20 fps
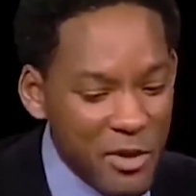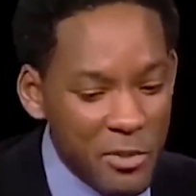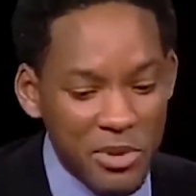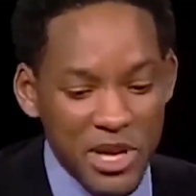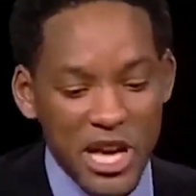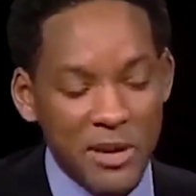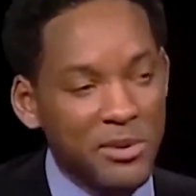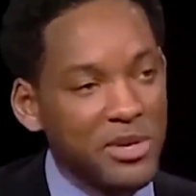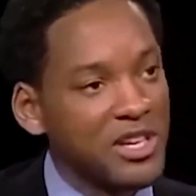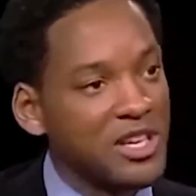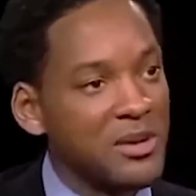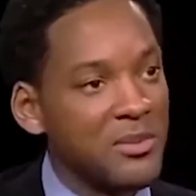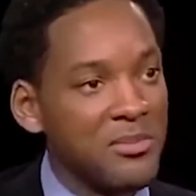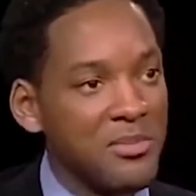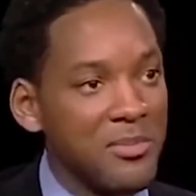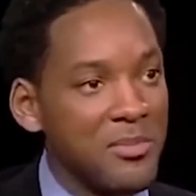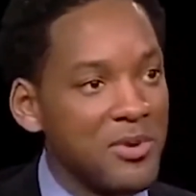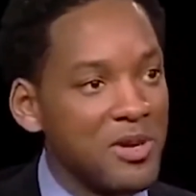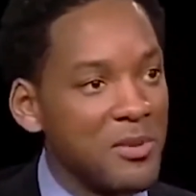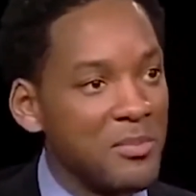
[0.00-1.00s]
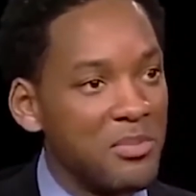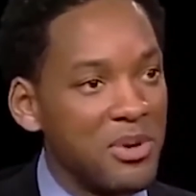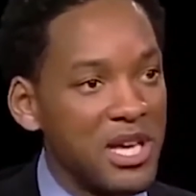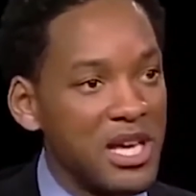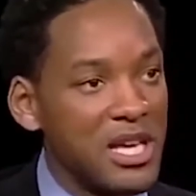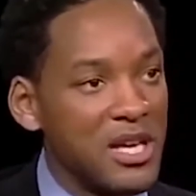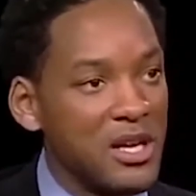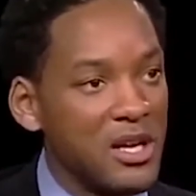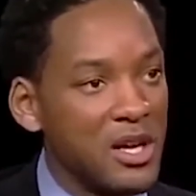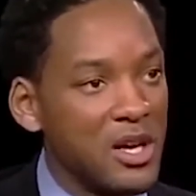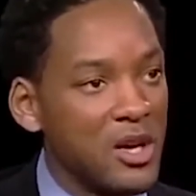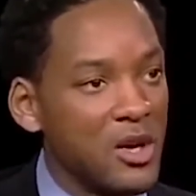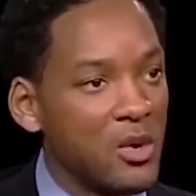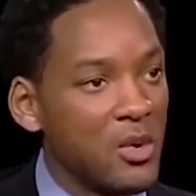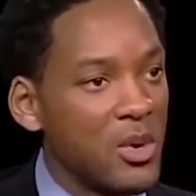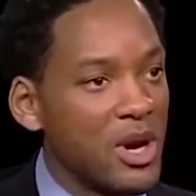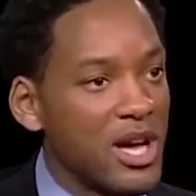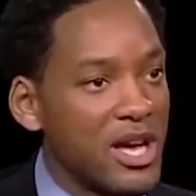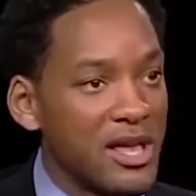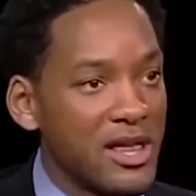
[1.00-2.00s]
I'll never be able to com compete
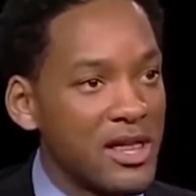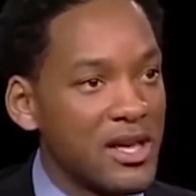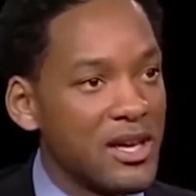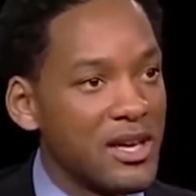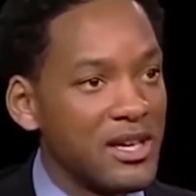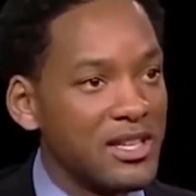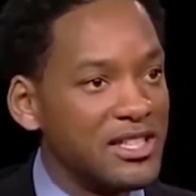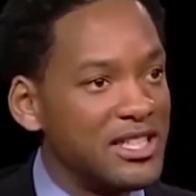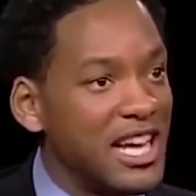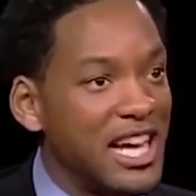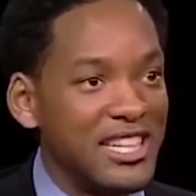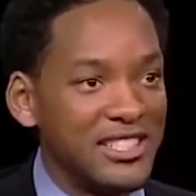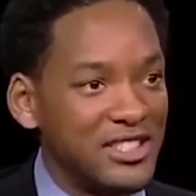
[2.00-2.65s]
with